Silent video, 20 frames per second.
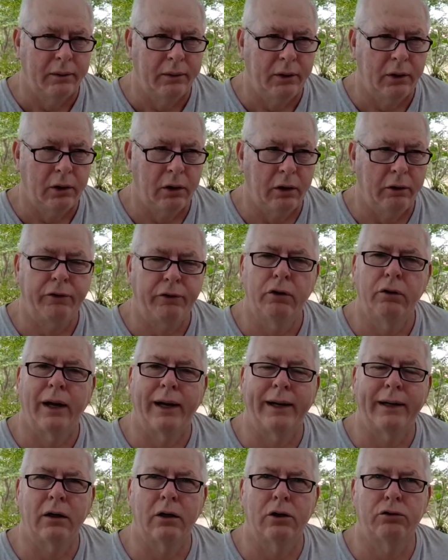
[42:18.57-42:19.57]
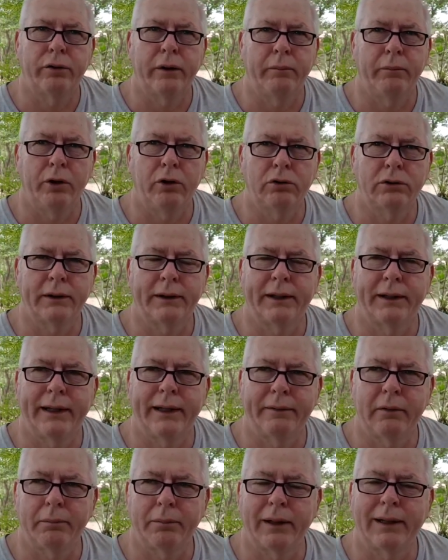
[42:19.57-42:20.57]
If you like country music and
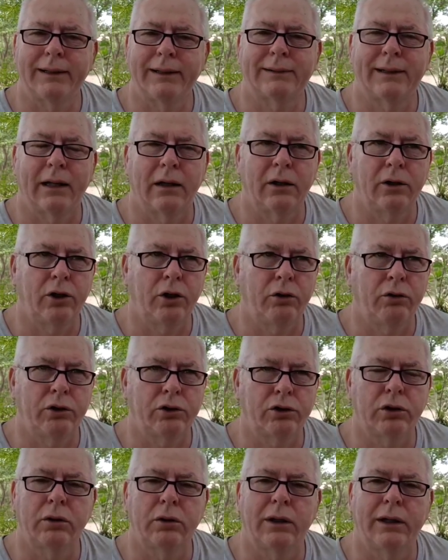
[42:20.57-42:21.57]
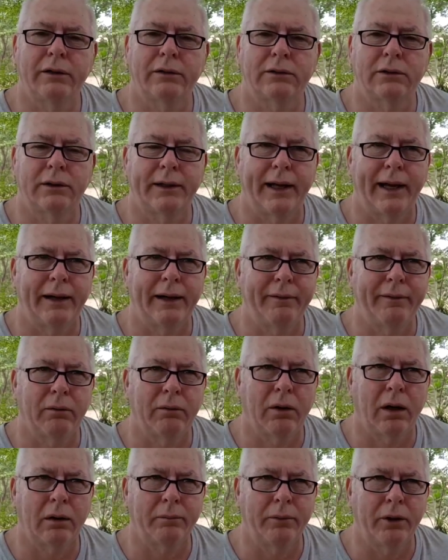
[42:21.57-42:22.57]
everybody's telling you should listen to heavy
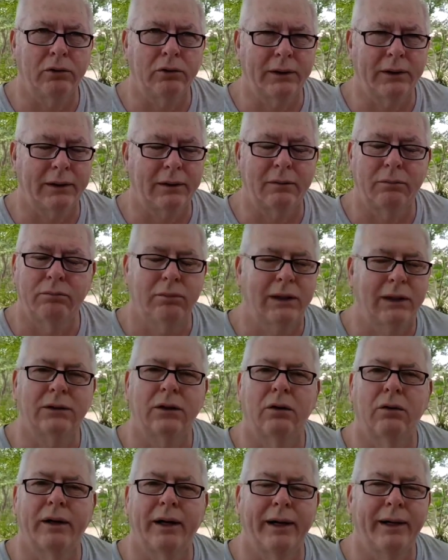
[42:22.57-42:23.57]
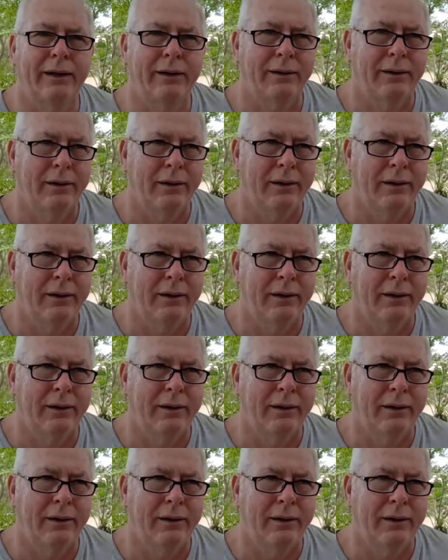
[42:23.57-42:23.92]
rock music, that's okay.